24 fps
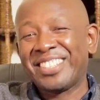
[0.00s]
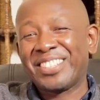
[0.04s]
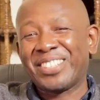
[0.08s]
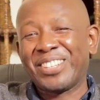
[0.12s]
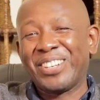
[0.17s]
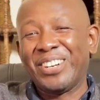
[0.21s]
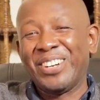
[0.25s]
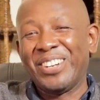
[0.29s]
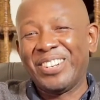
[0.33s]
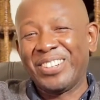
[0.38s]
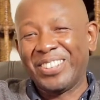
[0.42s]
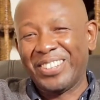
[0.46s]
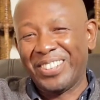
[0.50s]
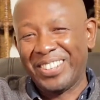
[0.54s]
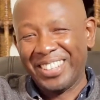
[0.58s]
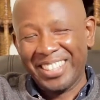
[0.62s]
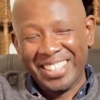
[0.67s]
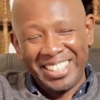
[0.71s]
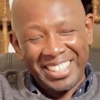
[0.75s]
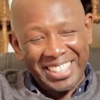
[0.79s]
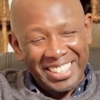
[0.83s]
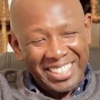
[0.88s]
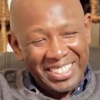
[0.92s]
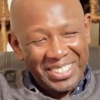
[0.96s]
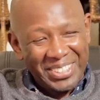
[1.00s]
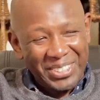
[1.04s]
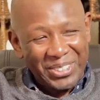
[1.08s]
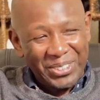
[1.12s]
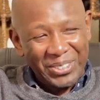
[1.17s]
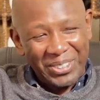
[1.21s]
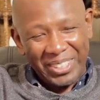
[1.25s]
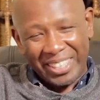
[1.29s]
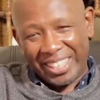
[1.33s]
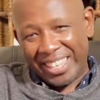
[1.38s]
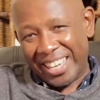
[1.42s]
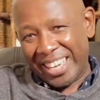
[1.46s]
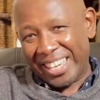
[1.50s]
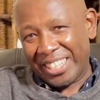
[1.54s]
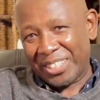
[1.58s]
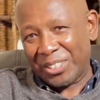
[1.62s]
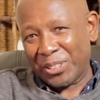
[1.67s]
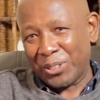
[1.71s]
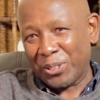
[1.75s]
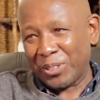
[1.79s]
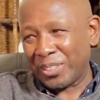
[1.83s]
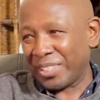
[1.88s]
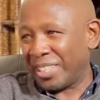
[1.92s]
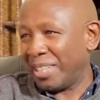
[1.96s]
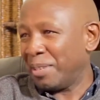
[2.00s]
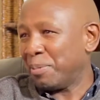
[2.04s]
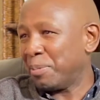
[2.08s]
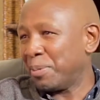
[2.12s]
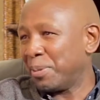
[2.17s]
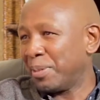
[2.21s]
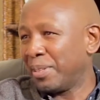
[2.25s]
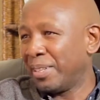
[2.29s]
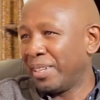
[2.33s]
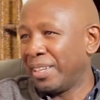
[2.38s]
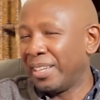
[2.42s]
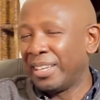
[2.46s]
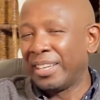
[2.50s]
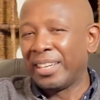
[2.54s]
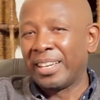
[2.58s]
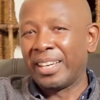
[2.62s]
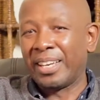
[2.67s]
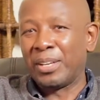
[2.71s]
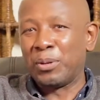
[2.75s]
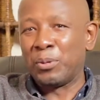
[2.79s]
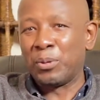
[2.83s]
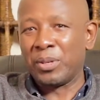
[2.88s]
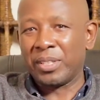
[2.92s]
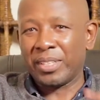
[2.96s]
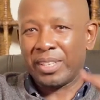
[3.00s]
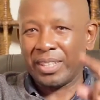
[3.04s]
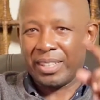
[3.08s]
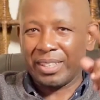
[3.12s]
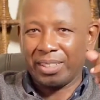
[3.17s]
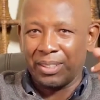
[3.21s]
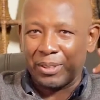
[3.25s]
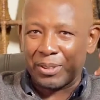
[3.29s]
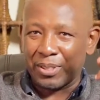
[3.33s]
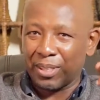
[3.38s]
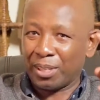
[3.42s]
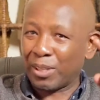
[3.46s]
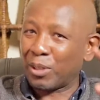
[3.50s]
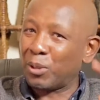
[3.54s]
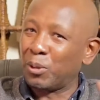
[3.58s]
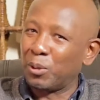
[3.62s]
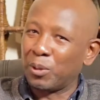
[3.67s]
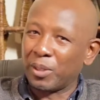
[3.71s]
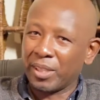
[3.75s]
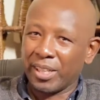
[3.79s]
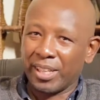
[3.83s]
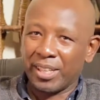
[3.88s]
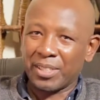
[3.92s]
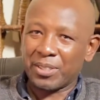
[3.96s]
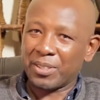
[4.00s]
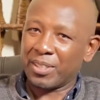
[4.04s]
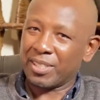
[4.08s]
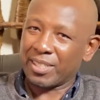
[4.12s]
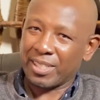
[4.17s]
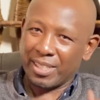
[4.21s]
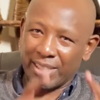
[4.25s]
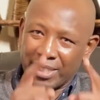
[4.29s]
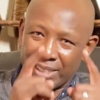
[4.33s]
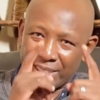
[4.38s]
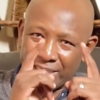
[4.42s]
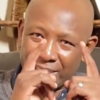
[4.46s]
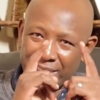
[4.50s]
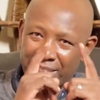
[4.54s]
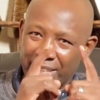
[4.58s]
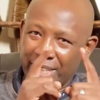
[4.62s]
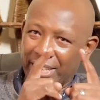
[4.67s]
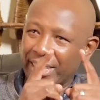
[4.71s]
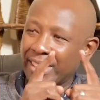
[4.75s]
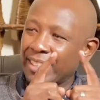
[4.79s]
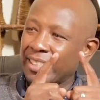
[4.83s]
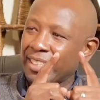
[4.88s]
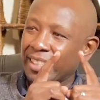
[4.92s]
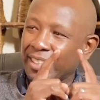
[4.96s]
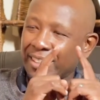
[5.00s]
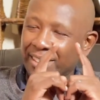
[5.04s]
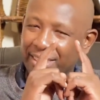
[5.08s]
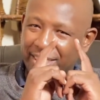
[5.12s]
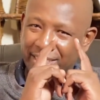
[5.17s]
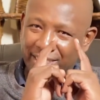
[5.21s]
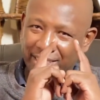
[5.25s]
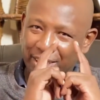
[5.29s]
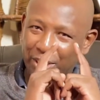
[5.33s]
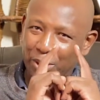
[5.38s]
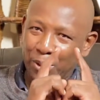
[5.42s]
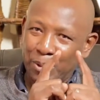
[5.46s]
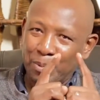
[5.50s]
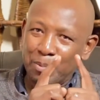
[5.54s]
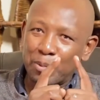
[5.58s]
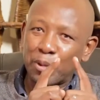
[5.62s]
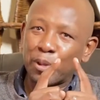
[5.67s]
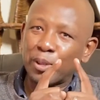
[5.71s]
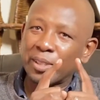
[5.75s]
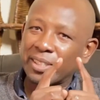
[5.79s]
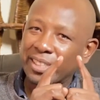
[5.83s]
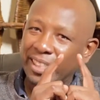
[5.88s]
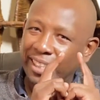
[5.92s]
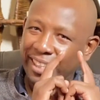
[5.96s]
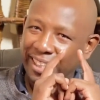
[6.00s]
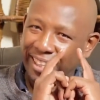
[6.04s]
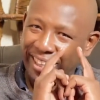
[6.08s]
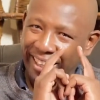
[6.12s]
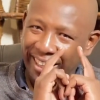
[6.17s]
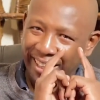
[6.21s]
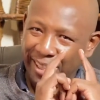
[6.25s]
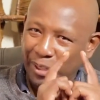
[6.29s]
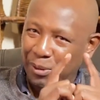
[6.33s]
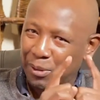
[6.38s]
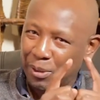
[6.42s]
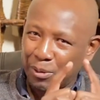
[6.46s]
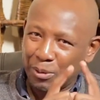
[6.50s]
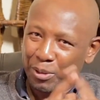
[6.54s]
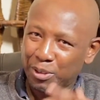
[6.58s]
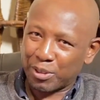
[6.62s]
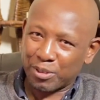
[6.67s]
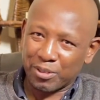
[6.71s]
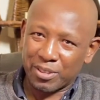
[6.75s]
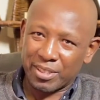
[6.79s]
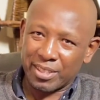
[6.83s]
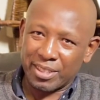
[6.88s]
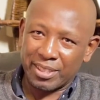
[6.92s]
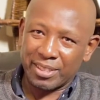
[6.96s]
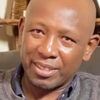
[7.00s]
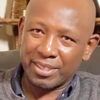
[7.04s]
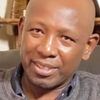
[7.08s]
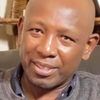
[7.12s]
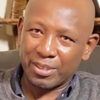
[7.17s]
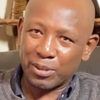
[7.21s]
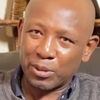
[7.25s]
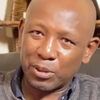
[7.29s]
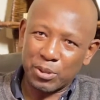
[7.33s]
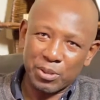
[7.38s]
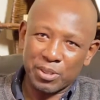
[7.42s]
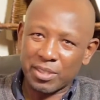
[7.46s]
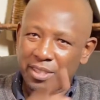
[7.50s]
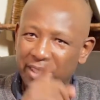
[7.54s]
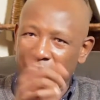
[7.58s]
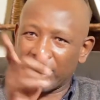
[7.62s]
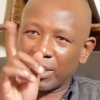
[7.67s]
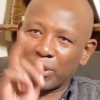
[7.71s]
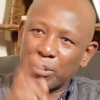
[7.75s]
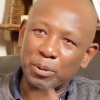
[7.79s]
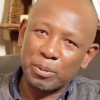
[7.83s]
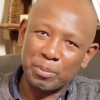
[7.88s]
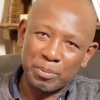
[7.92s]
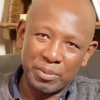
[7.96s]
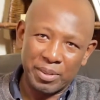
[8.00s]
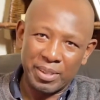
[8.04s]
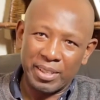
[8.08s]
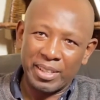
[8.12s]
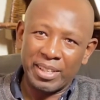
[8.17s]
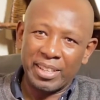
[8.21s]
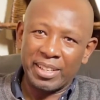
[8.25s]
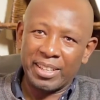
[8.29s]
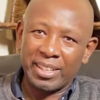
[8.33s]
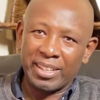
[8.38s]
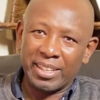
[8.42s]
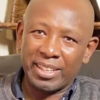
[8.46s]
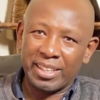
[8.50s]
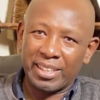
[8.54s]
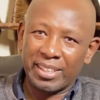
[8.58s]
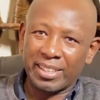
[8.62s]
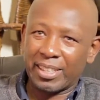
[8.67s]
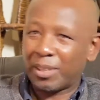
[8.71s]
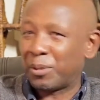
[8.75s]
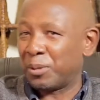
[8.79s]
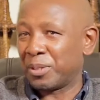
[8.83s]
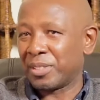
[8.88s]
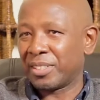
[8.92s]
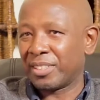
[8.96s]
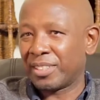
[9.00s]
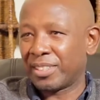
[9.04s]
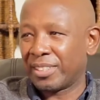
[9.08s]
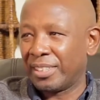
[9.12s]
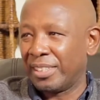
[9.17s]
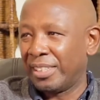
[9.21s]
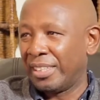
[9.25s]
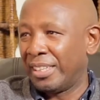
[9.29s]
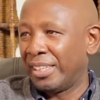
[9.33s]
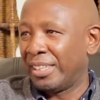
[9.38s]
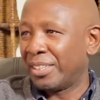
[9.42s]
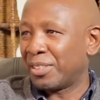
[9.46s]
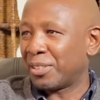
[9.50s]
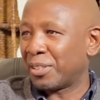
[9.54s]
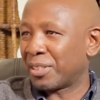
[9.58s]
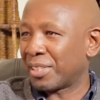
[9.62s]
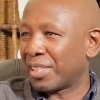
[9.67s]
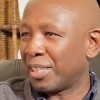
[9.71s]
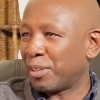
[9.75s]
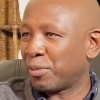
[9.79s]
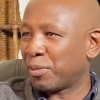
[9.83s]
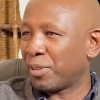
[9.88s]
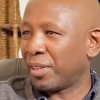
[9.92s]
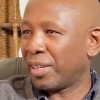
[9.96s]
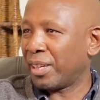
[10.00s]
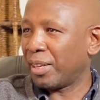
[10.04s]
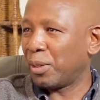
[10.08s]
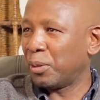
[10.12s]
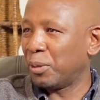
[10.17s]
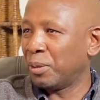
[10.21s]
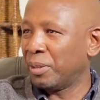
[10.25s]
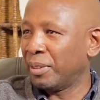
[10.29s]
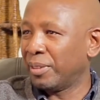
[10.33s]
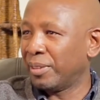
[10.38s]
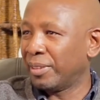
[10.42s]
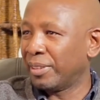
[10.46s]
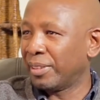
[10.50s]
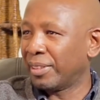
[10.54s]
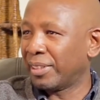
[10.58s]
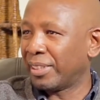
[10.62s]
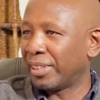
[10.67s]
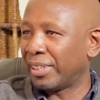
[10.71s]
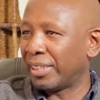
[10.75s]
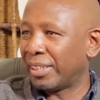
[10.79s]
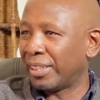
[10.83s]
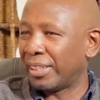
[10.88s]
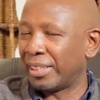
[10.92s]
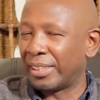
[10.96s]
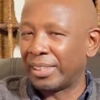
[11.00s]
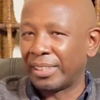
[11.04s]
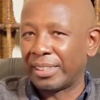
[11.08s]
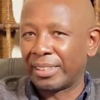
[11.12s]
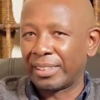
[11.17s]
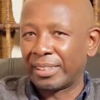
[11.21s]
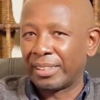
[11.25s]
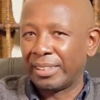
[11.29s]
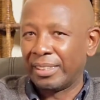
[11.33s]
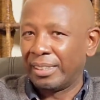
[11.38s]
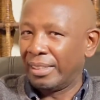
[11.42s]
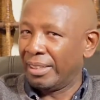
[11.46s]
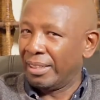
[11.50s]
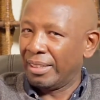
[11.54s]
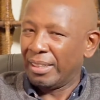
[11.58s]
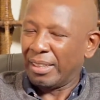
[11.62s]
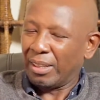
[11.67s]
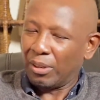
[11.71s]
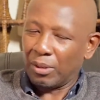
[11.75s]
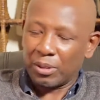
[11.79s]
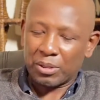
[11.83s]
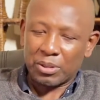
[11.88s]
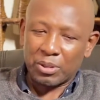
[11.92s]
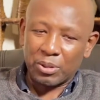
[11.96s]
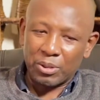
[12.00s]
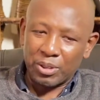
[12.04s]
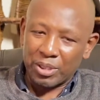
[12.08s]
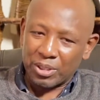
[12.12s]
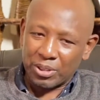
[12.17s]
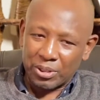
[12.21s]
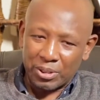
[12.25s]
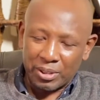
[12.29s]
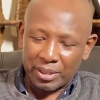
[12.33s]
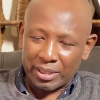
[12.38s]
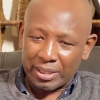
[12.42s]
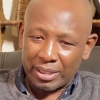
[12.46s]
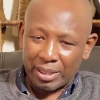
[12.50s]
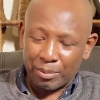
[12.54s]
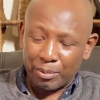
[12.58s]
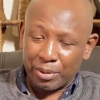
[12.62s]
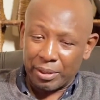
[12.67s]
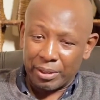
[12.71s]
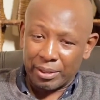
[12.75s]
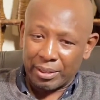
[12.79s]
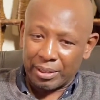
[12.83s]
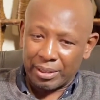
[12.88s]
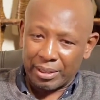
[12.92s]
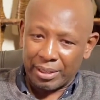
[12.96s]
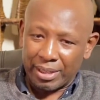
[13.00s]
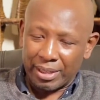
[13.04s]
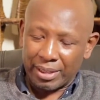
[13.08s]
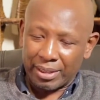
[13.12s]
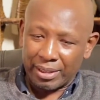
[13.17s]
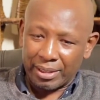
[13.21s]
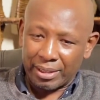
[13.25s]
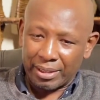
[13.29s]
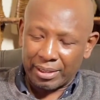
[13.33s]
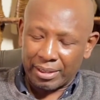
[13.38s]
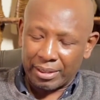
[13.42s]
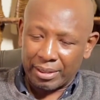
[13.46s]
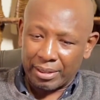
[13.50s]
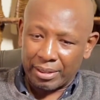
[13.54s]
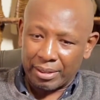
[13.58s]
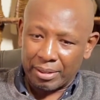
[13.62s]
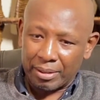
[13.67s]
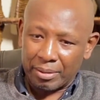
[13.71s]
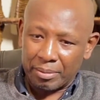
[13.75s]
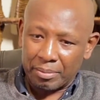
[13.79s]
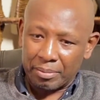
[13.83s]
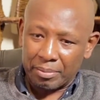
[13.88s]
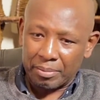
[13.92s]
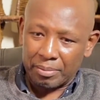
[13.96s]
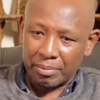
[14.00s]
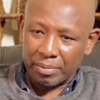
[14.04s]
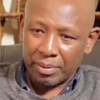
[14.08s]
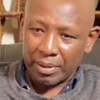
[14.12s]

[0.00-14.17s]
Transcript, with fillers: so, so the guy shows up, and we he was a cool guy. So I was like, guy, take this chick home. Don't tell anyone what you've seen. So she was taken home, and that was it. So I was left there alone. And long story short, I mean, I think um,